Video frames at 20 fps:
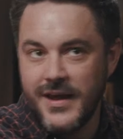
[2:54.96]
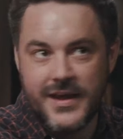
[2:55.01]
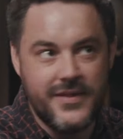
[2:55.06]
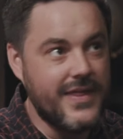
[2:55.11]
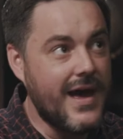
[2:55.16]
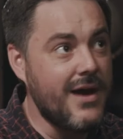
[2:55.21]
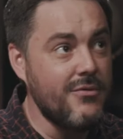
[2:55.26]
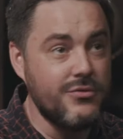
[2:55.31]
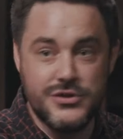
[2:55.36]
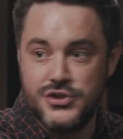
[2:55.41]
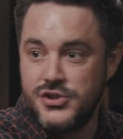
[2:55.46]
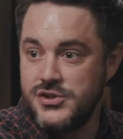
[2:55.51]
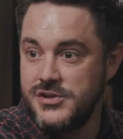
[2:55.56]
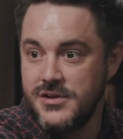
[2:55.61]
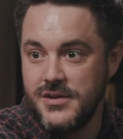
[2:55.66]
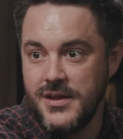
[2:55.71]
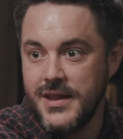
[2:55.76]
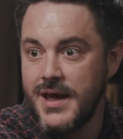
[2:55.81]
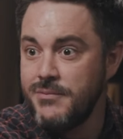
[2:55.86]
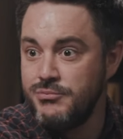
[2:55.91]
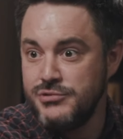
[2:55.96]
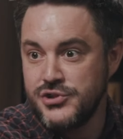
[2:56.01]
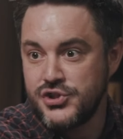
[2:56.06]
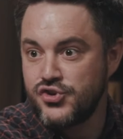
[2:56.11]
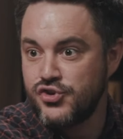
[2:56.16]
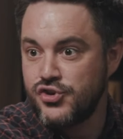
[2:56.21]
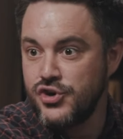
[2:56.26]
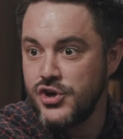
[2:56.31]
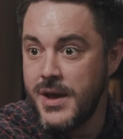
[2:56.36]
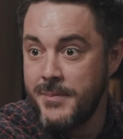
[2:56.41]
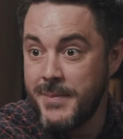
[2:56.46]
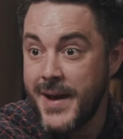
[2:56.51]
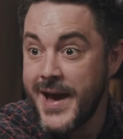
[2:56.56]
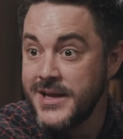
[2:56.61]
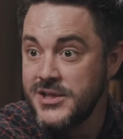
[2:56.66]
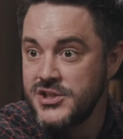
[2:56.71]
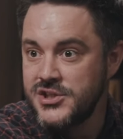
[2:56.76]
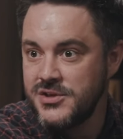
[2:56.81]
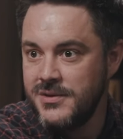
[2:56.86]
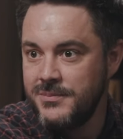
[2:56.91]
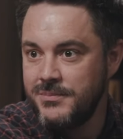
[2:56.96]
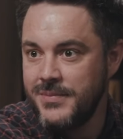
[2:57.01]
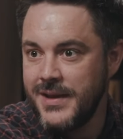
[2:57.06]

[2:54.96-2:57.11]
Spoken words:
Like that was imagine